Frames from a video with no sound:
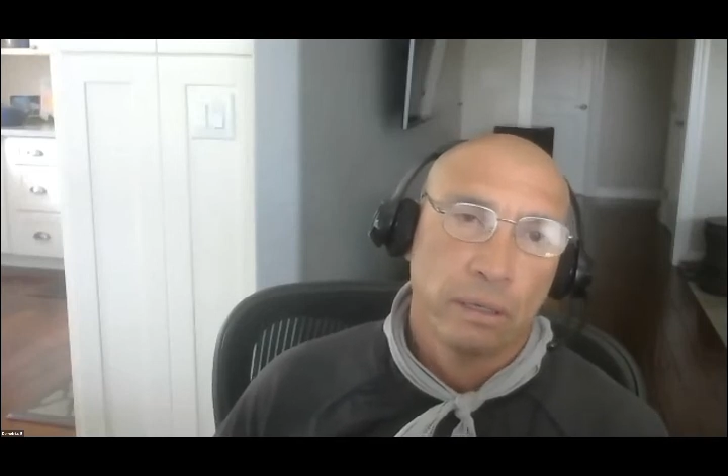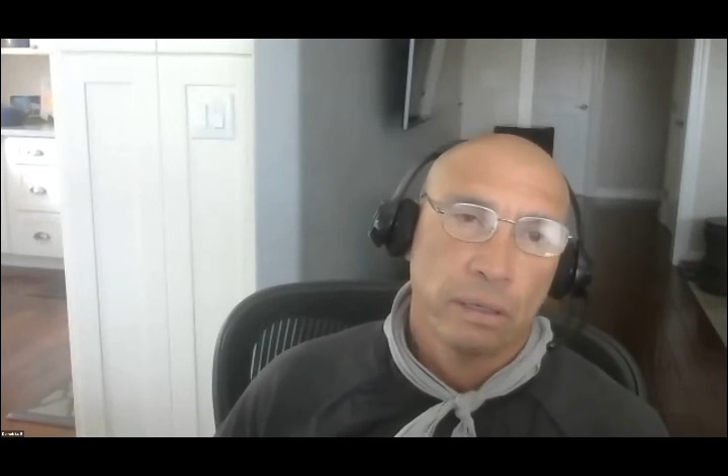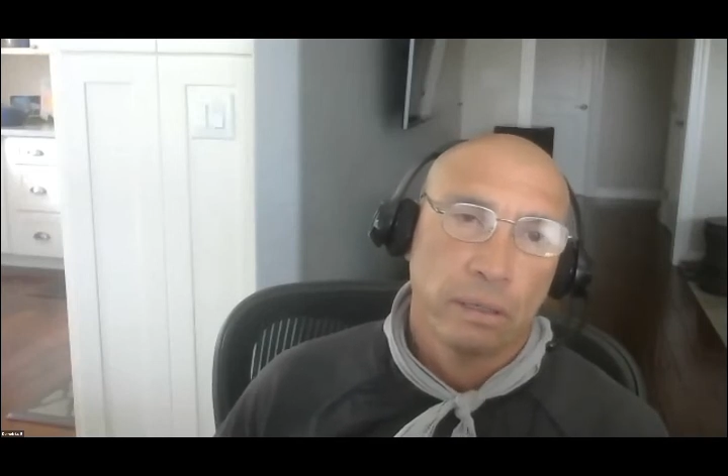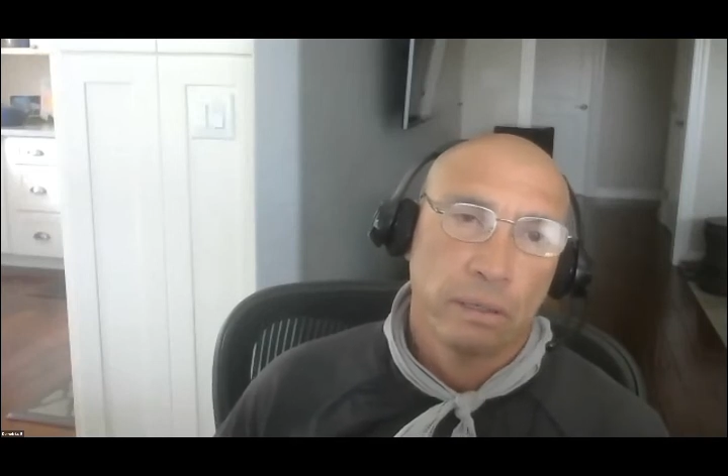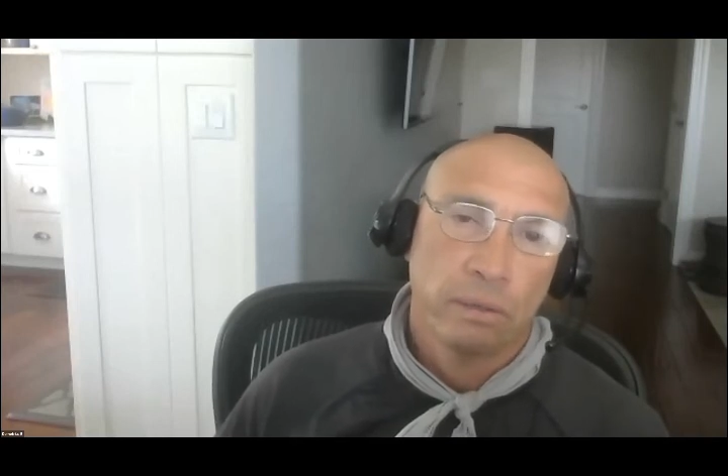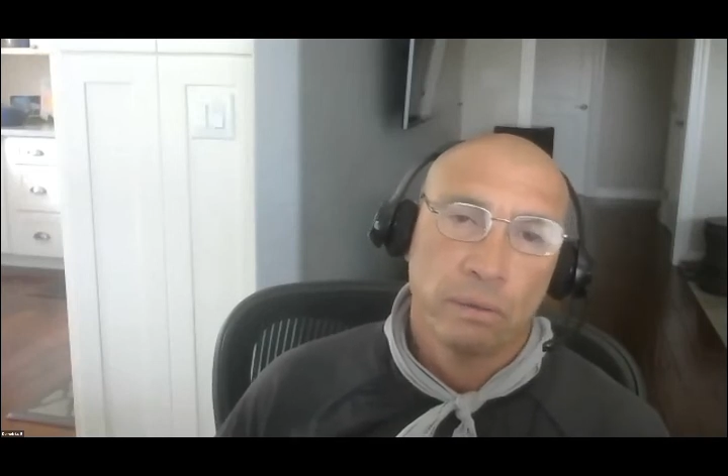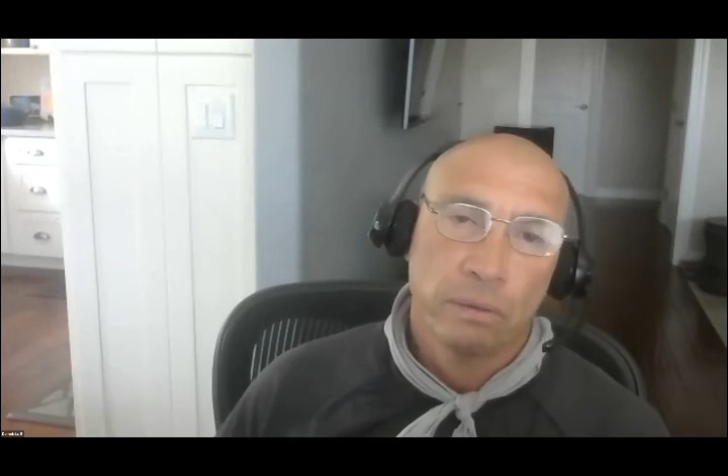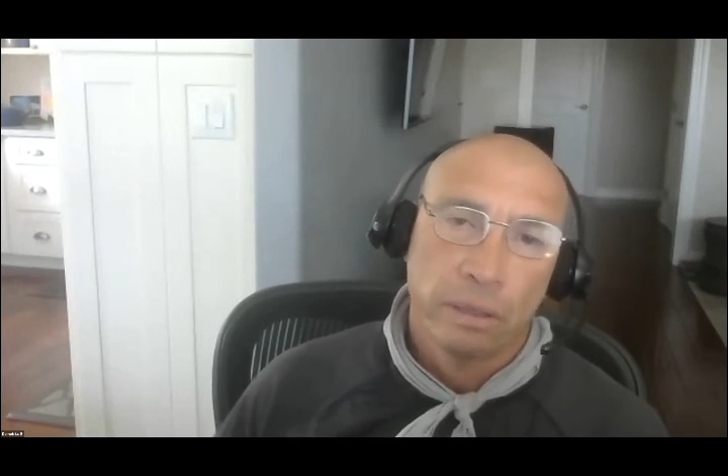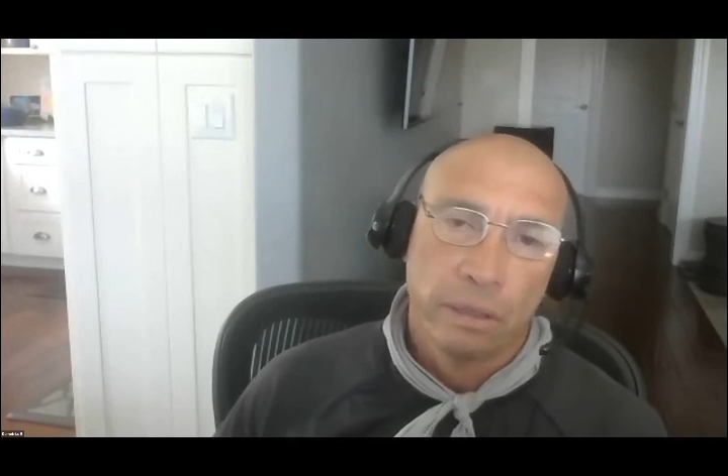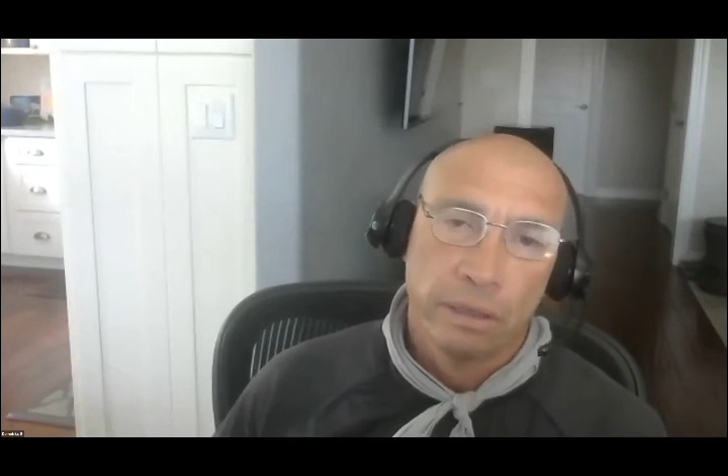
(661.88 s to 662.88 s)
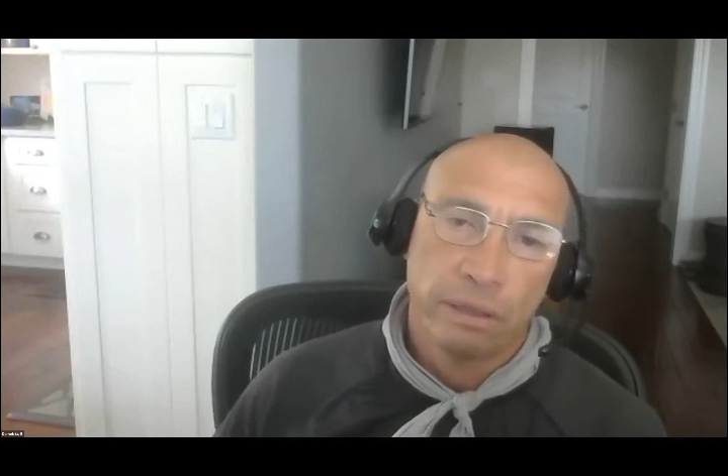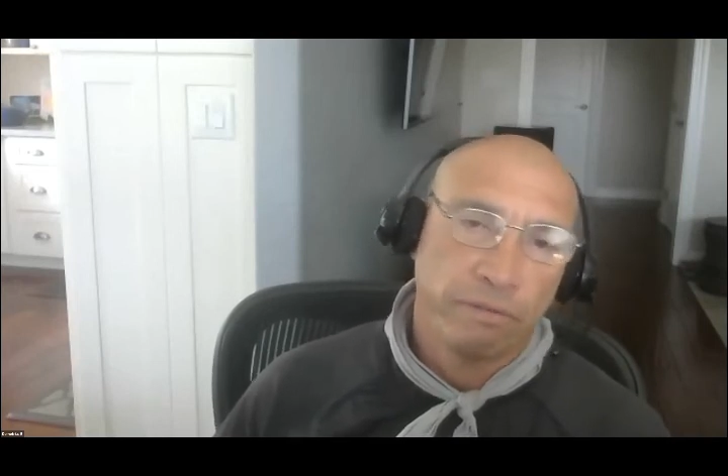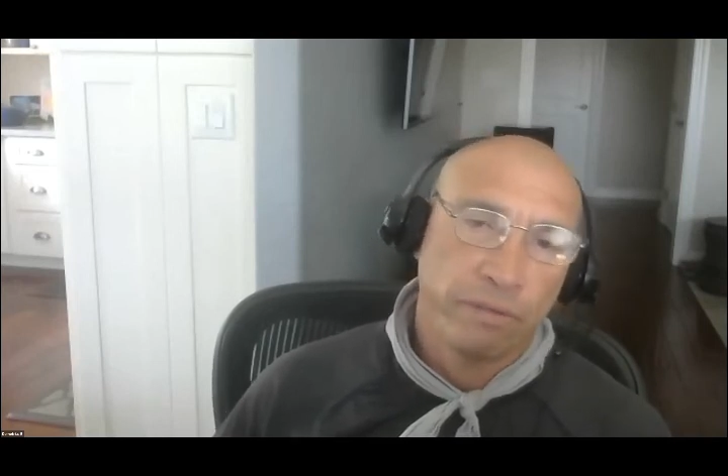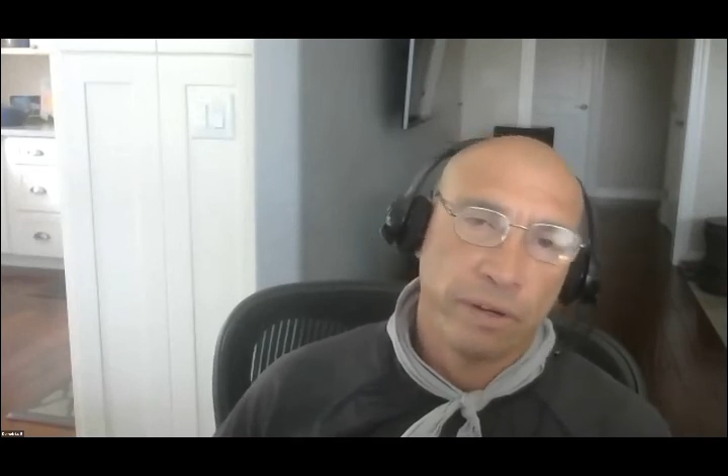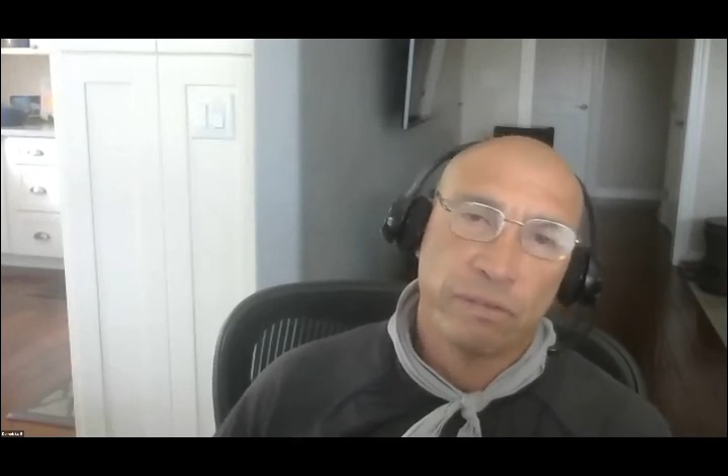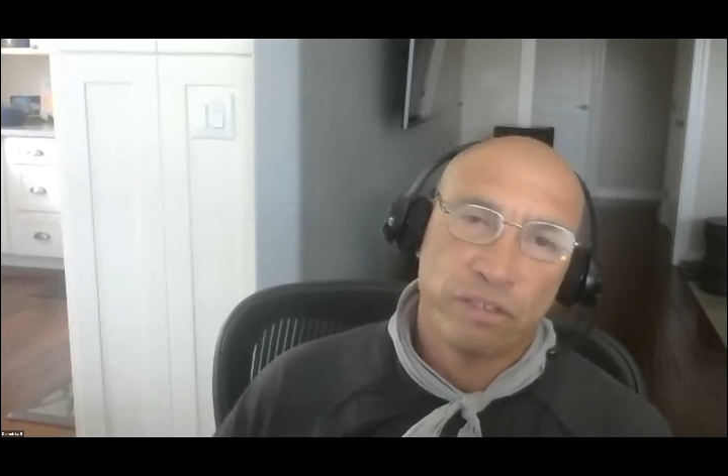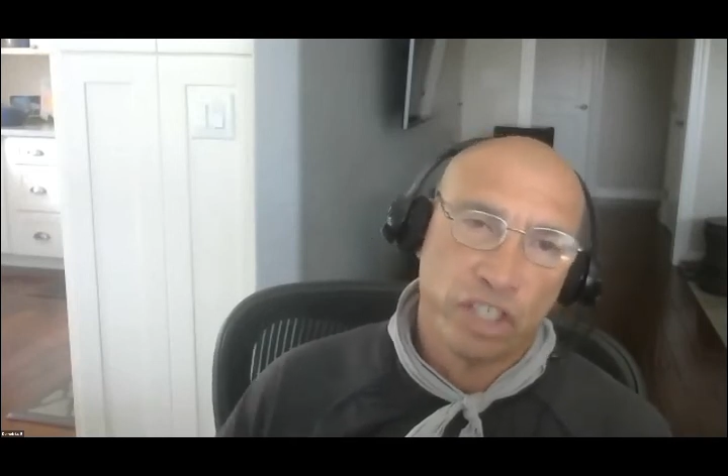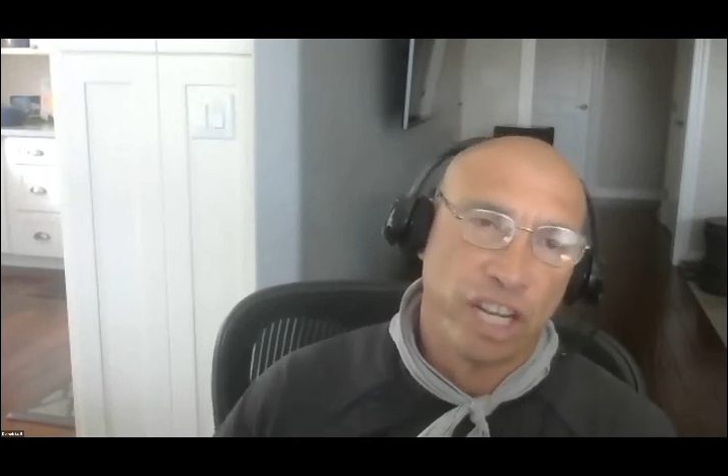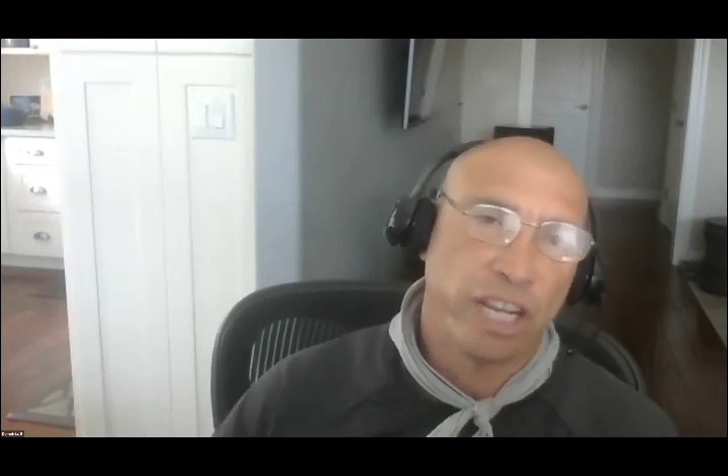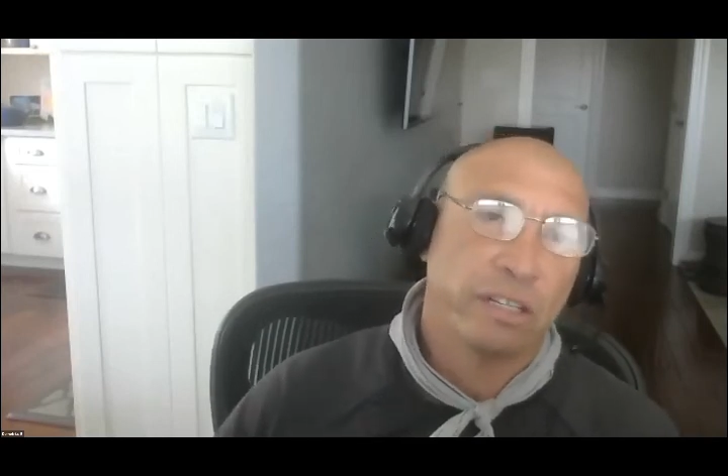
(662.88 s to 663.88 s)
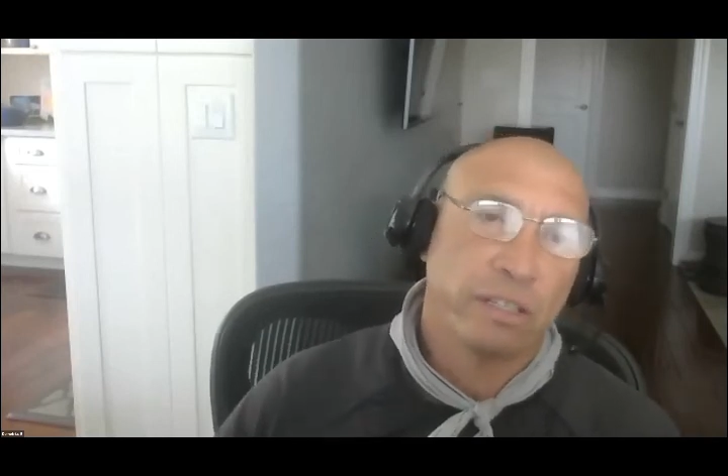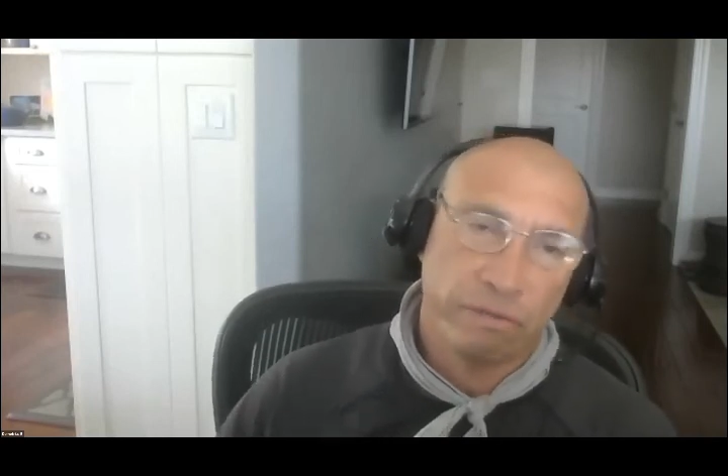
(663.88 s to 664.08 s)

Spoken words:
You know, the fear of change,